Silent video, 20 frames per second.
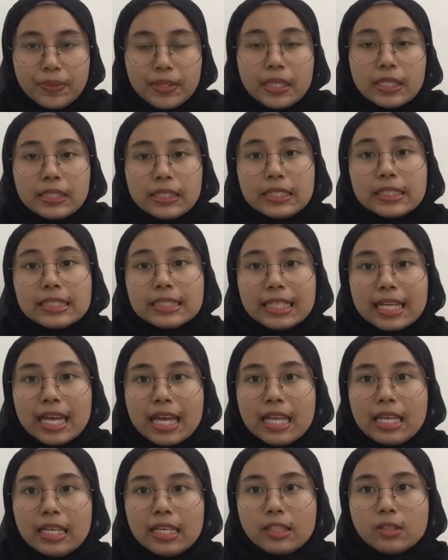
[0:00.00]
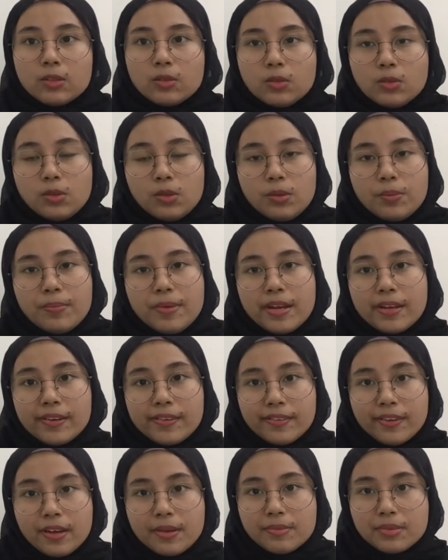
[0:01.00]
This can lead to
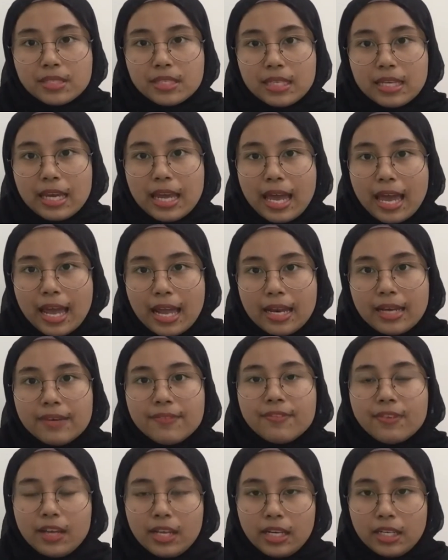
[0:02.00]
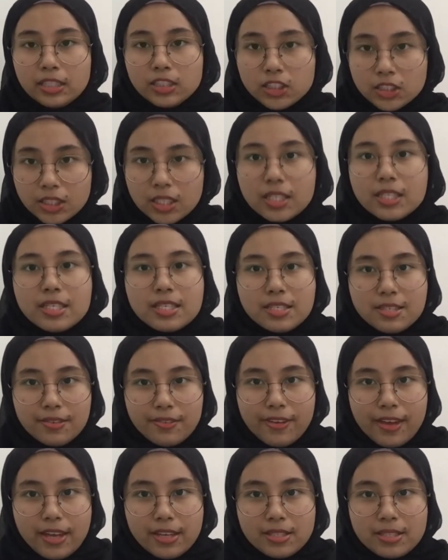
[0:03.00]
bankruptcy and financial
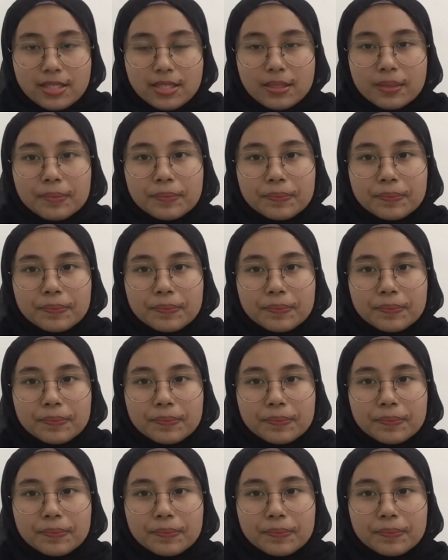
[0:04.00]
distress.